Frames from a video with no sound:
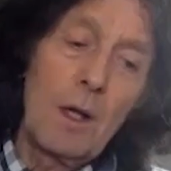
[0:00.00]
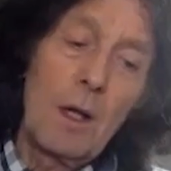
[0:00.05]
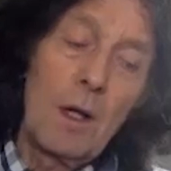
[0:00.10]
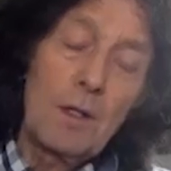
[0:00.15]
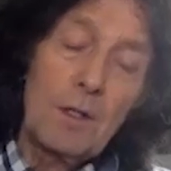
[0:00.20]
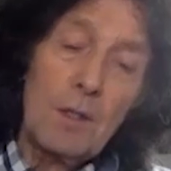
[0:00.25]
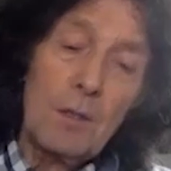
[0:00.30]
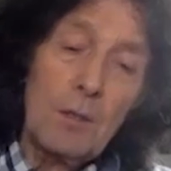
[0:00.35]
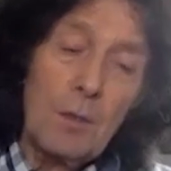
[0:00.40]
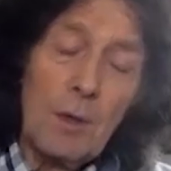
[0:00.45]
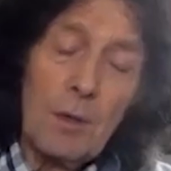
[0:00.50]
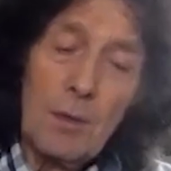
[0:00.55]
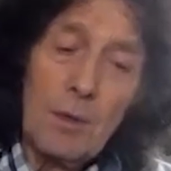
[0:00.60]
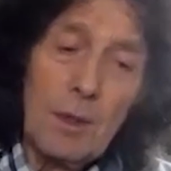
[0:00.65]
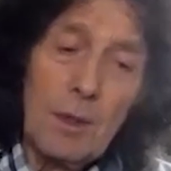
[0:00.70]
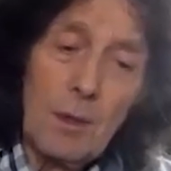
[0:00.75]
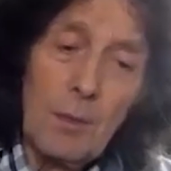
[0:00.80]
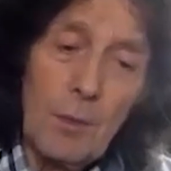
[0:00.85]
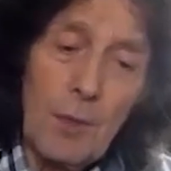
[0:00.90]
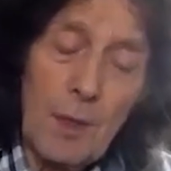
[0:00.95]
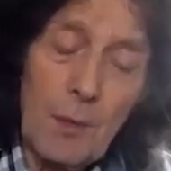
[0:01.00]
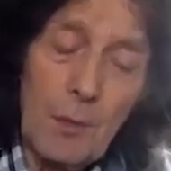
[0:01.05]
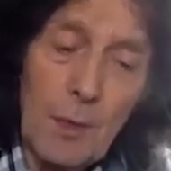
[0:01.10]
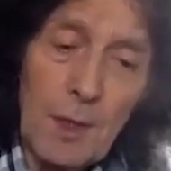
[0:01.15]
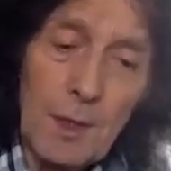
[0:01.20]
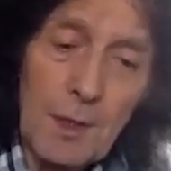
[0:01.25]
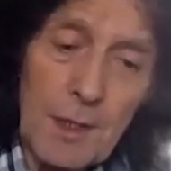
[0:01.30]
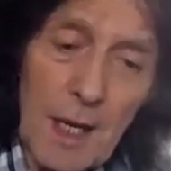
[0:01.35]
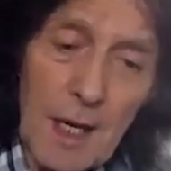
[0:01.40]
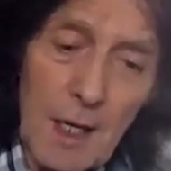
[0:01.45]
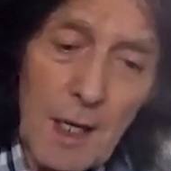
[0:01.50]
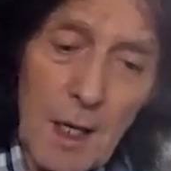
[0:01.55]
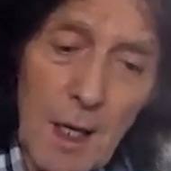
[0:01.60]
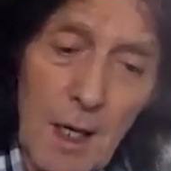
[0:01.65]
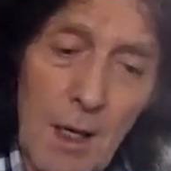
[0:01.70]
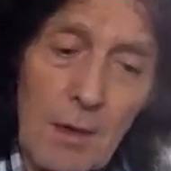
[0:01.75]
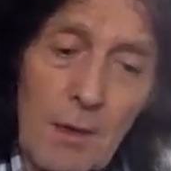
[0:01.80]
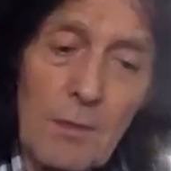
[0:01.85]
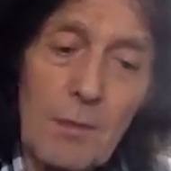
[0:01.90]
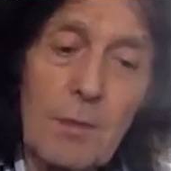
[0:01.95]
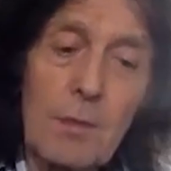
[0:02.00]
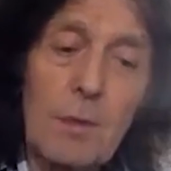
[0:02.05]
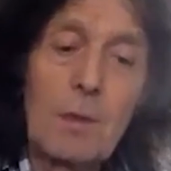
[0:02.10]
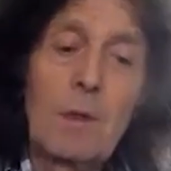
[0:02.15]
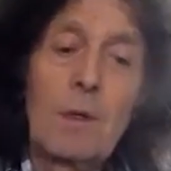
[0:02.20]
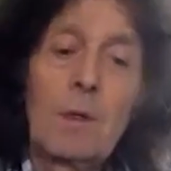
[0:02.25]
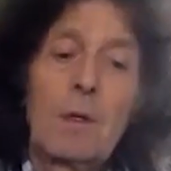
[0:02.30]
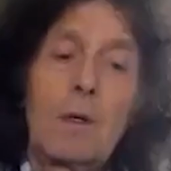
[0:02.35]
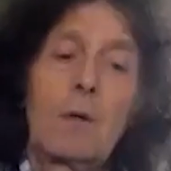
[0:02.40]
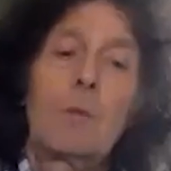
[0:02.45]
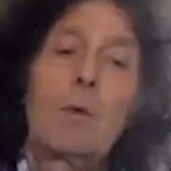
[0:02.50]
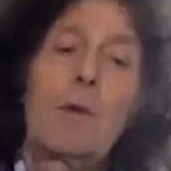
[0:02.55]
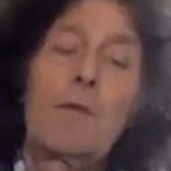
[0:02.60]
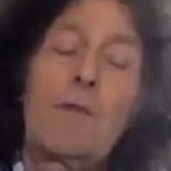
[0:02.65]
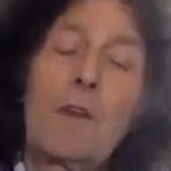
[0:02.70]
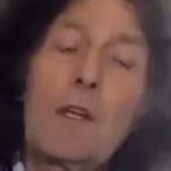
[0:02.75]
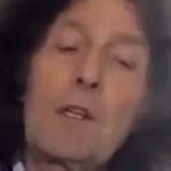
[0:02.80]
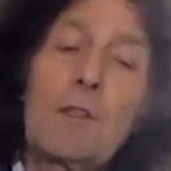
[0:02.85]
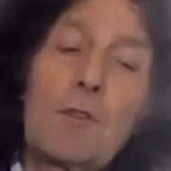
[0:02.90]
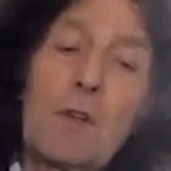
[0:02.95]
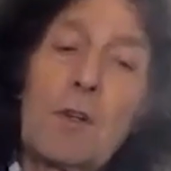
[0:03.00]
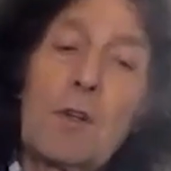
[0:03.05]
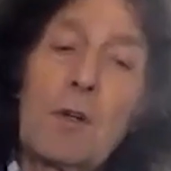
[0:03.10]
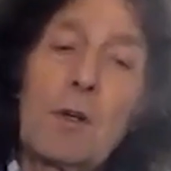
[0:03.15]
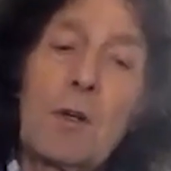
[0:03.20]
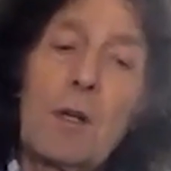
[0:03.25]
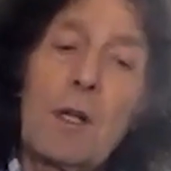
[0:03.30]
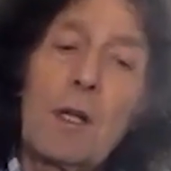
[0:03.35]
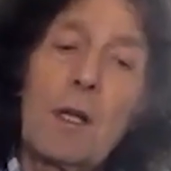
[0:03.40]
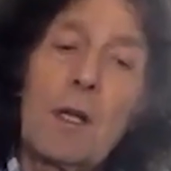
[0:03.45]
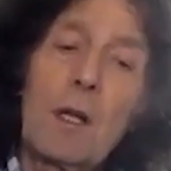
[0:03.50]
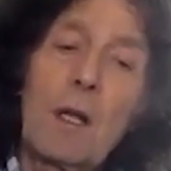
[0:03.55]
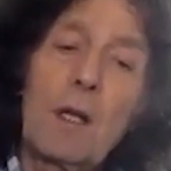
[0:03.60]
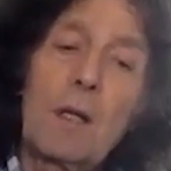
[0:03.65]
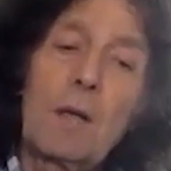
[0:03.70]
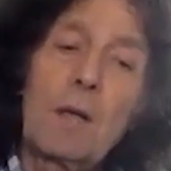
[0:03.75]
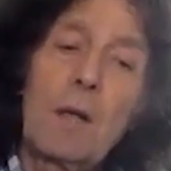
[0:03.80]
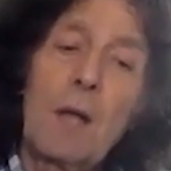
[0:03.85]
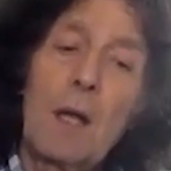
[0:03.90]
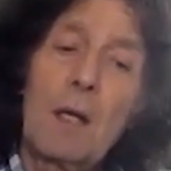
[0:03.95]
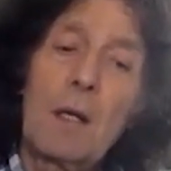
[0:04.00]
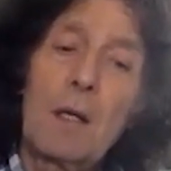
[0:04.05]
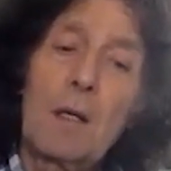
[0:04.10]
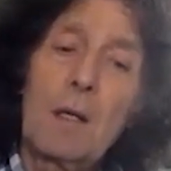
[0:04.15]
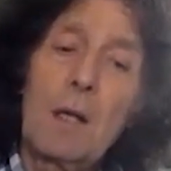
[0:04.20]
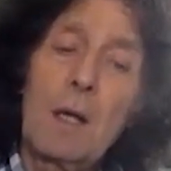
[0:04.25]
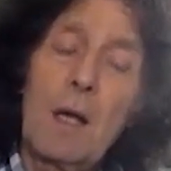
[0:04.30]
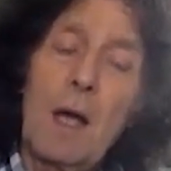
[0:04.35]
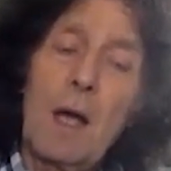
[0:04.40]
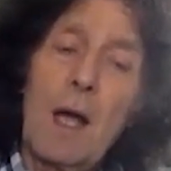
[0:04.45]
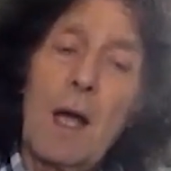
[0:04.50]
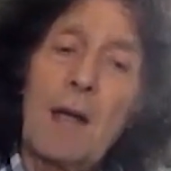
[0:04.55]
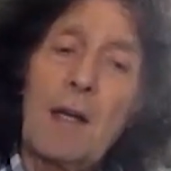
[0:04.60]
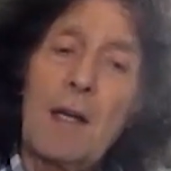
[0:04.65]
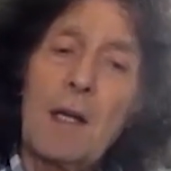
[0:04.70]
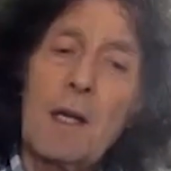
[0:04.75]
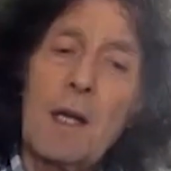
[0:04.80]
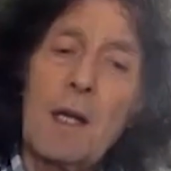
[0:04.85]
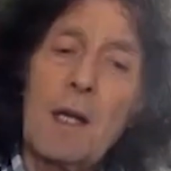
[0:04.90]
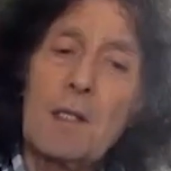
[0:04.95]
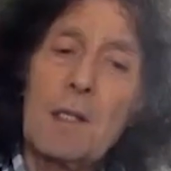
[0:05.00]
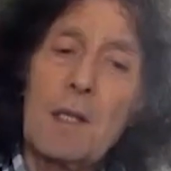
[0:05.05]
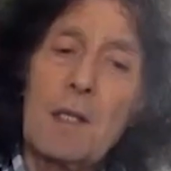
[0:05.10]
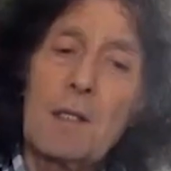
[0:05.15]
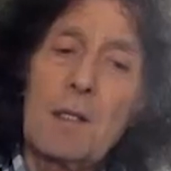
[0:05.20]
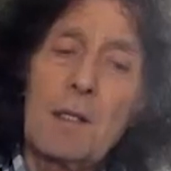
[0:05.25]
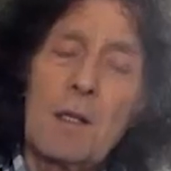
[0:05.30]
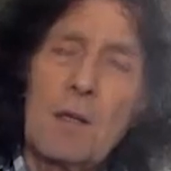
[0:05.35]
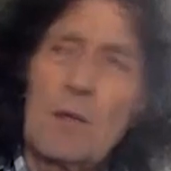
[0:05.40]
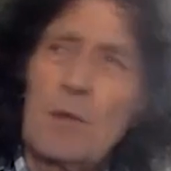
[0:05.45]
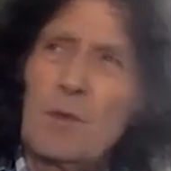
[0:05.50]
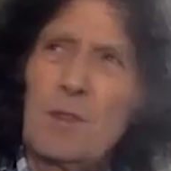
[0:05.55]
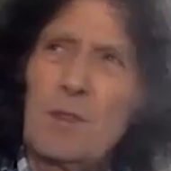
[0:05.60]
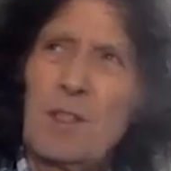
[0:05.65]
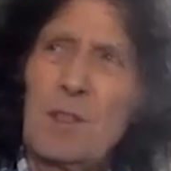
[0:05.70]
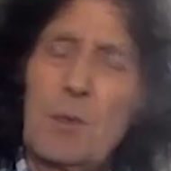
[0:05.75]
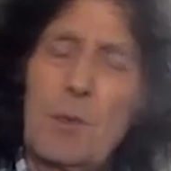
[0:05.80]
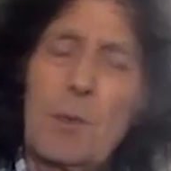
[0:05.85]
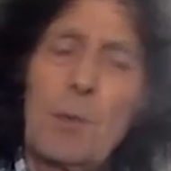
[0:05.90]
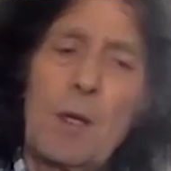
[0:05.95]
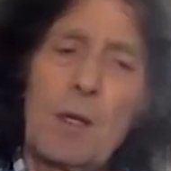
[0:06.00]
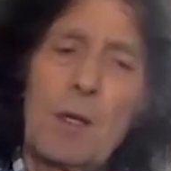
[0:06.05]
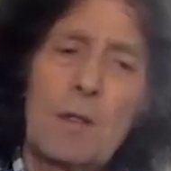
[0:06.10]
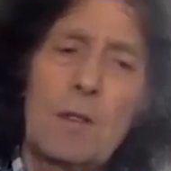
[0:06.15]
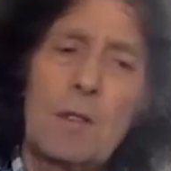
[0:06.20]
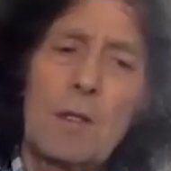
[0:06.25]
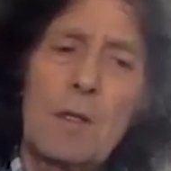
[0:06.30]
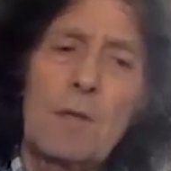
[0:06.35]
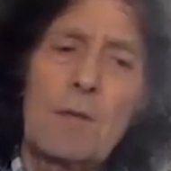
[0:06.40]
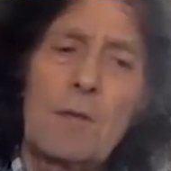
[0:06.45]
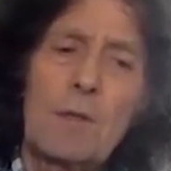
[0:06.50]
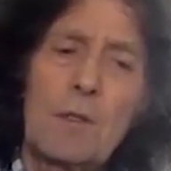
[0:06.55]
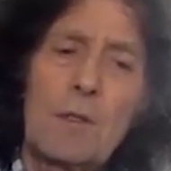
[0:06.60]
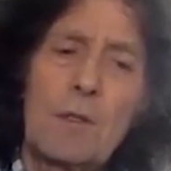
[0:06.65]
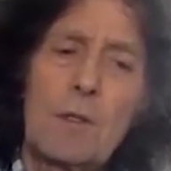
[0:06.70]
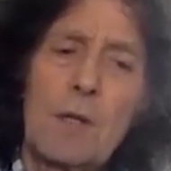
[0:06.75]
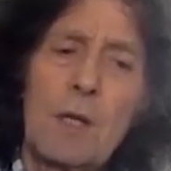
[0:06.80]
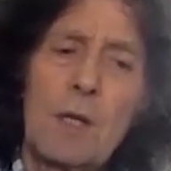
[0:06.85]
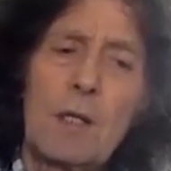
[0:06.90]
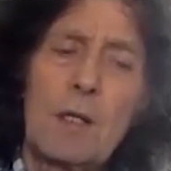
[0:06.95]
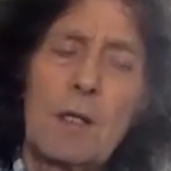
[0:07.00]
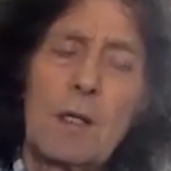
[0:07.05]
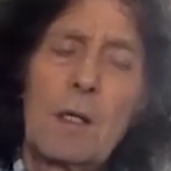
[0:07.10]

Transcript: So we, we with Take Love, we finished recording it, and and uh, Andy and I said, you know, this would be a good song for a duet.